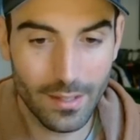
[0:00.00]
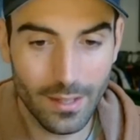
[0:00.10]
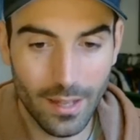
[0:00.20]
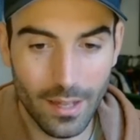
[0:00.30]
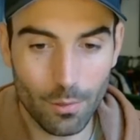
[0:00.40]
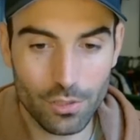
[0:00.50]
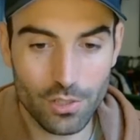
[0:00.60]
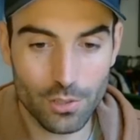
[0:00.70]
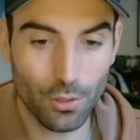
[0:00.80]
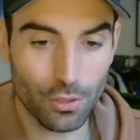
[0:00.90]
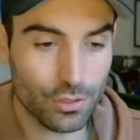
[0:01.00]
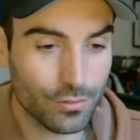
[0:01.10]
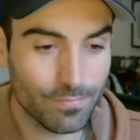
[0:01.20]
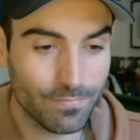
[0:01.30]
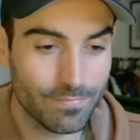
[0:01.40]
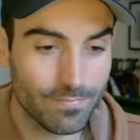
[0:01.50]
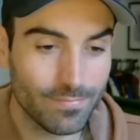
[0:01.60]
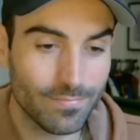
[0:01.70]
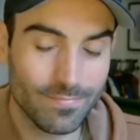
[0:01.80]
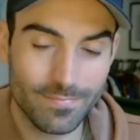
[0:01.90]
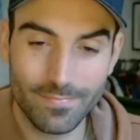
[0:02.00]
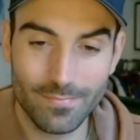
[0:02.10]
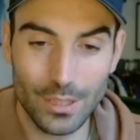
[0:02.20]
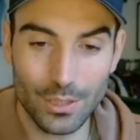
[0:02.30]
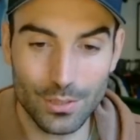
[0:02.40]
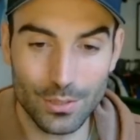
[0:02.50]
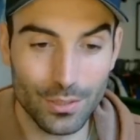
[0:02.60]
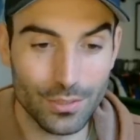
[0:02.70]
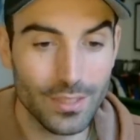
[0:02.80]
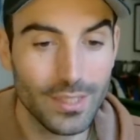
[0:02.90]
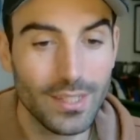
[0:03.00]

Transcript: What's your sauce? What's your sauce?